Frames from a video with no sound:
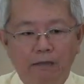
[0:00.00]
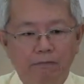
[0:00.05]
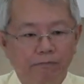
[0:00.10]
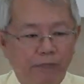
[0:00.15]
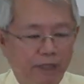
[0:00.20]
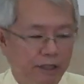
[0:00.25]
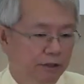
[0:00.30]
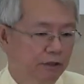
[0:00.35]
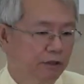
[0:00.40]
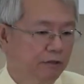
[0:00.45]

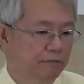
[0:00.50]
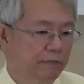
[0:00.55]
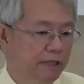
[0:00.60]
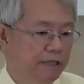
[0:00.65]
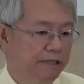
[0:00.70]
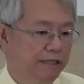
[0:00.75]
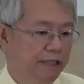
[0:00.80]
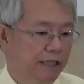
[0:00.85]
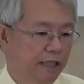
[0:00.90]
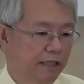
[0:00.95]
make no
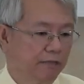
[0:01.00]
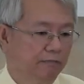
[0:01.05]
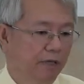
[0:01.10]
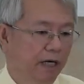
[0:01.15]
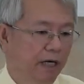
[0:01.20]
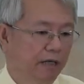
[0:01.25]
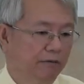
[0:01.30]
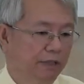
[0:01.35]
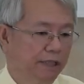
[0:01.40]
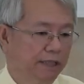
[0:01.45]
mistake
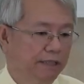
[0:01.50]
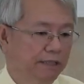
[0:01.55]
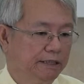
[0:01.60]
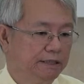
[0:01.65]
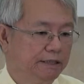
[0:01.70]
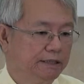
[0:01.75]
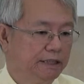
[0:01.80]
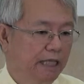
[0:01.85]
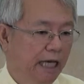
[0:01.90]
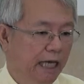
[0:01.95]
about it.
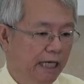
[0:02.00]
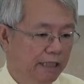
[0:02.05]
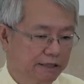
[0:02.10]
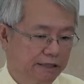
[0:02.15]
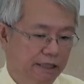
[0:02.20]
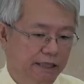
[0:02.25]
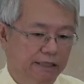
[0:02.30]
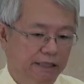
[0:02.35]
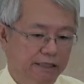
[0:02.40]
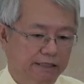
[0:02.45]

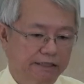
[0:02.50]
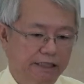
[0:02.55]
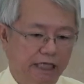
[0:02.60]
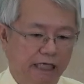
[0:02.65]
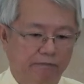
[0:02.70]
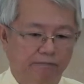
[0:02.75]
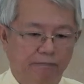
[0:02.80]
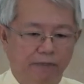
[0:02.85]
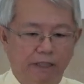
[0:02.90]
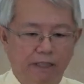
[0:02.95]
As a
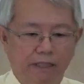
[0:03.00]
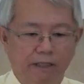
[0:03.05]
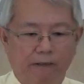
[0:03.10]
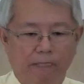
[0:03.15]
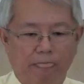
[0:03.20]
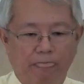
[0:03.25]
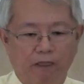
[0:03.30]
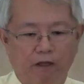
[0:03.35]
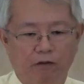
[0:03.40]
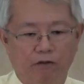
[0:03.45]
disciple,
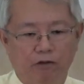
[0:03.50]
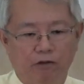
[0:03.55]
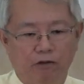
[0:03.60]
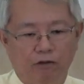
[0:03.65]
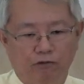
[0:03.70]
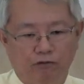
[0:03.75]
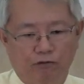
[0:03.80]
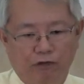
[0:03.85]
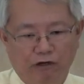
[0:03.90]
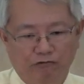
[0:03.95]

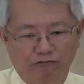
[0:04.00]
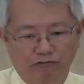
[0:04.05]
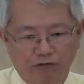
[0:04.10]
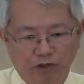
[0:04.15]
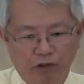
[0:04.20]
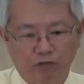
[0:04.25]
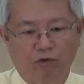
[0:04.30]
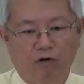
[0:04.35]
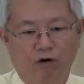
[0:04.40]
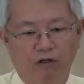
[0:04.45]
we have
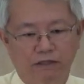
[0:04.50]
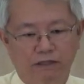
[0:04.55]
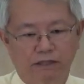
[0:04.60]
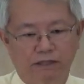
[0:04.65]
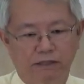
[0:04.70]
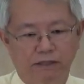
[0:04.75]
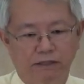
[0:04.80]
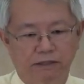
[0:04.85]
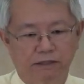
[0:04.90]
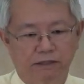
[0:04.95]

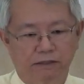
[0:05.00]
rewards